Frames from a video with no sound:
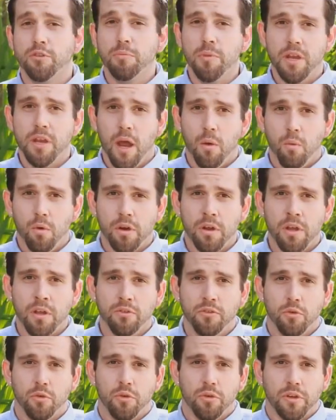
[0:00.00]
The Ultimate
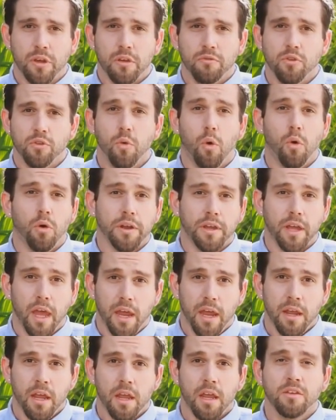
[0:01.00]
Networking Tool gives you
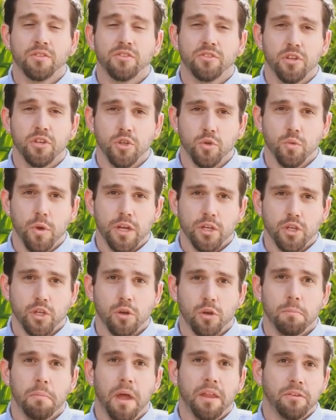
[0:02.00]
organic,
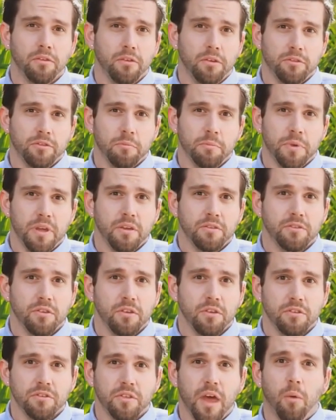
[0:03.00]
situational mentalism
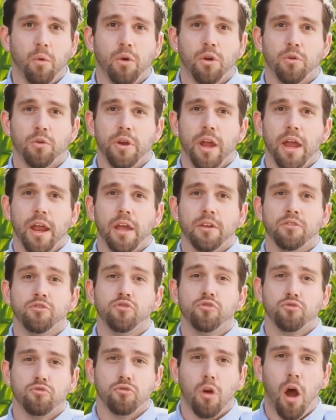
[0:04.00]
pieces that will create a
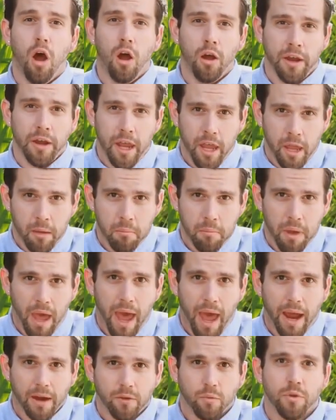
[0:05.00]
strong
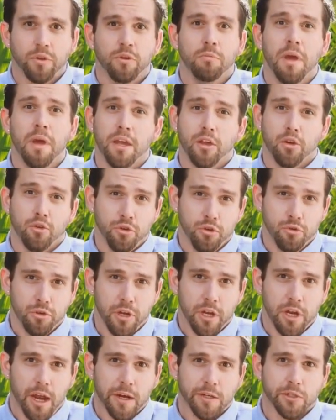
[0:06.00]
impact when you make your new